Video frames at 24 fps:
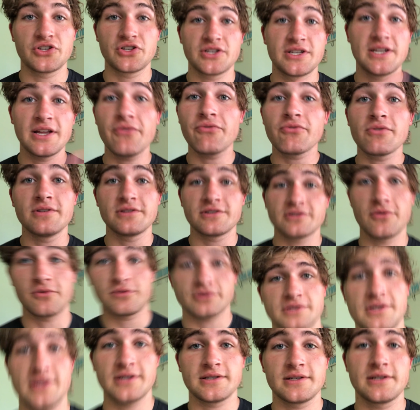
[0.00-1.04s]
different
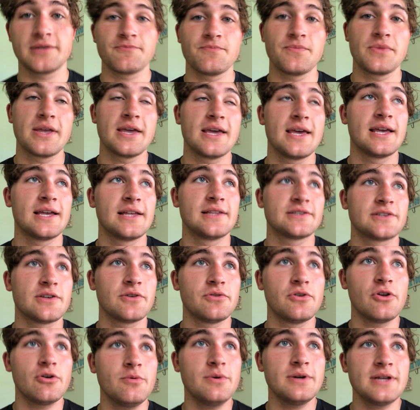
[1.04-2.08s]
sources. And so
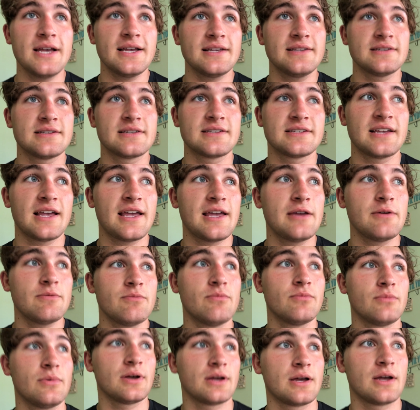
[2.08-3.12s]
nobody has the
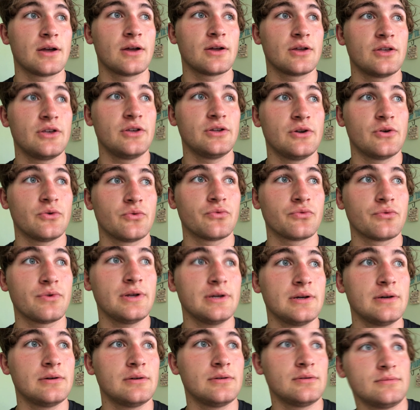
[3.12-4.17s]
same,
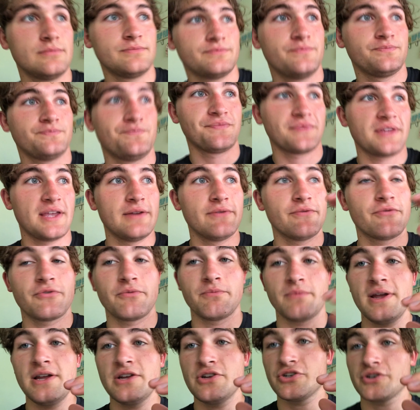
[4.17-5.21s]
real
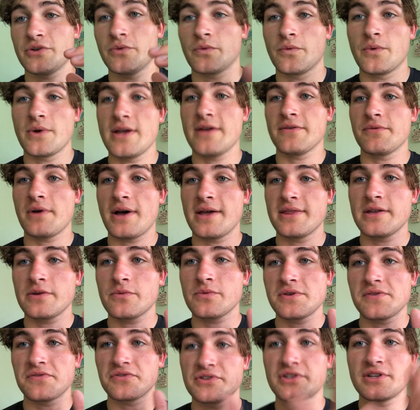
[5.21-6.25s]
information. I think
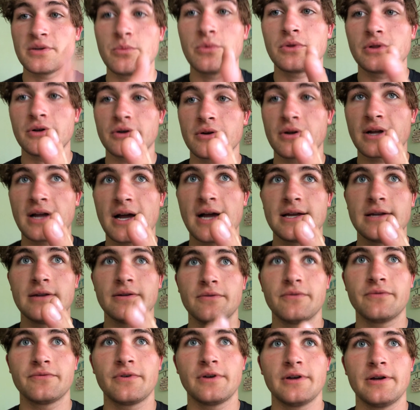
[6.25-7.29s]
we have similar kind
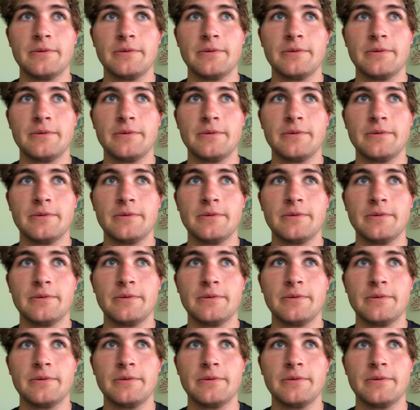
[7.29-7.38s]
of,